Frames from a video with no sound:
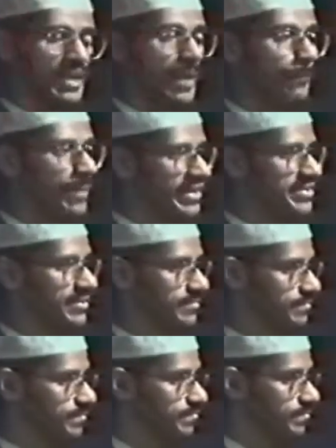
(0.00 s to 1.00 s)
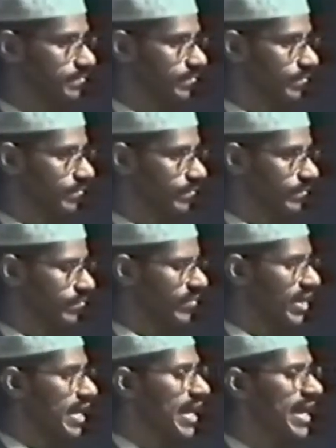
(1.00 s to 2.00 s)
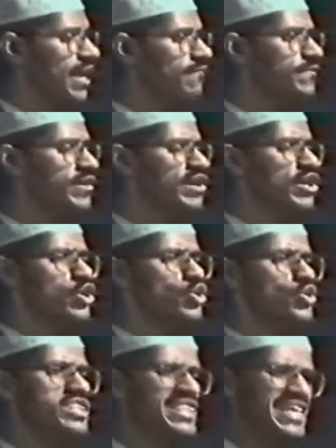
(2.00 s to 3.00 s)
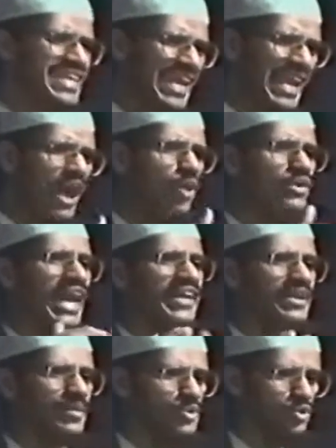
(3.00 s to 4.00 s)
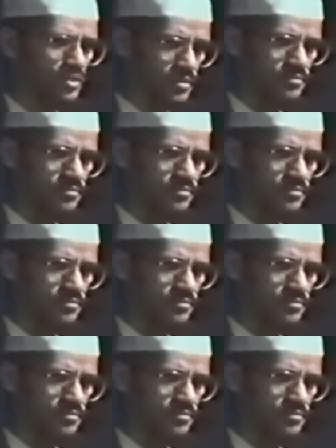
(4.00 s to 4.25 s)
But if you single out attribute